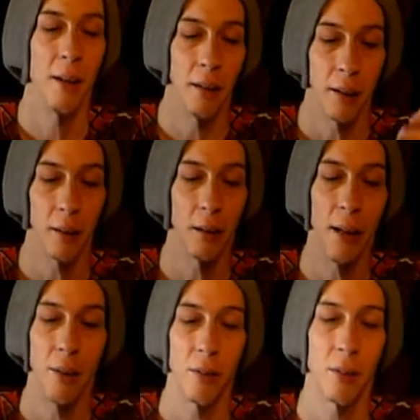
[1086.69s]

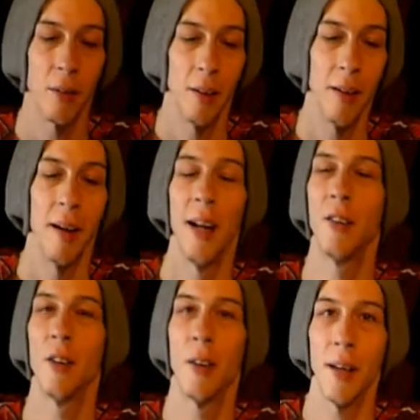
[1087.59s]
Nonetheless,
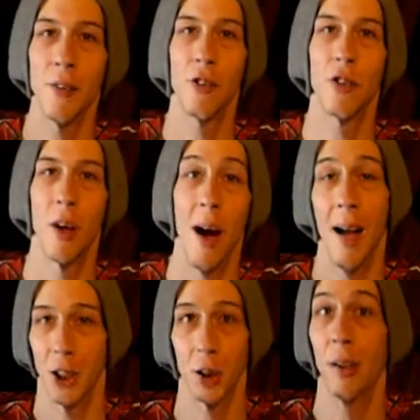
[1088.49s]
it's a nice, I
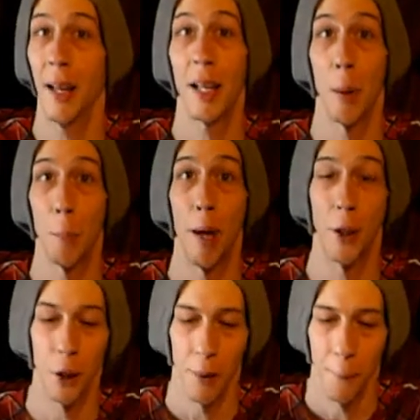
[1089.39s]
actually like it
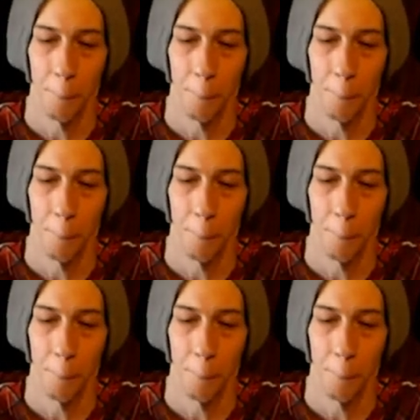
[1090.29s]
better.